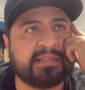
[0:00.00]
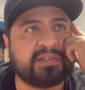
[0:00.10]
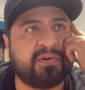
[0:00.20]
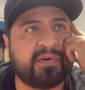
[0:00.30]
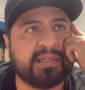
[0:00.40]

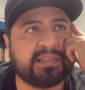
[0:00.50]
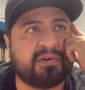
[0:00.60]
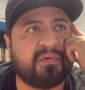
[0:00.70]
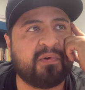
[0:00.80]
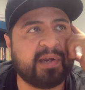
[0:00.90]
stories
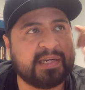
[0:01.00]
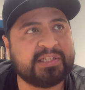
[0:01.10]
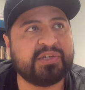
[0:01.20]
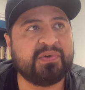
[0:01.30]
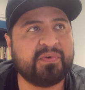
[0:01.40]
according
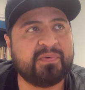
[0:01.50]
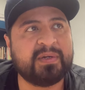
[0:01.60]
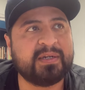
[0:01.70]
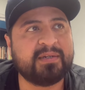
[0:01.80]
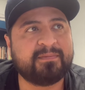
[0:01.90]
to
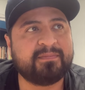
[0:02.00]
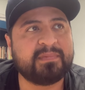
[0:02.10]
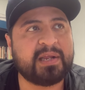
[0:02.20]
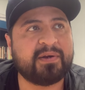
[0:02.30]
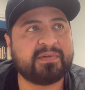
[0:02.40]

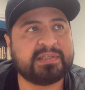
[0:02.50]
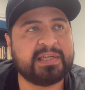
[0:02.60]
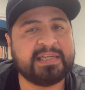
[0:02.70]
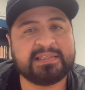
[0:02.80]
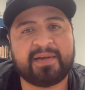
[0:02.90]
to
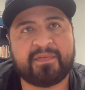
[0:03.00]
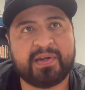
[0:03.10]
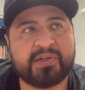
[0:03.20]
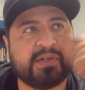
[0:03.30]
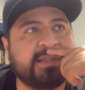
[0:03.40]
these
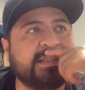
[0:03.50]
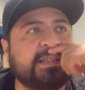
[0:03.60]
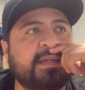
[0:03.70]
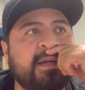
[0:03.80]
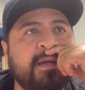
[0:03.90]
definitions.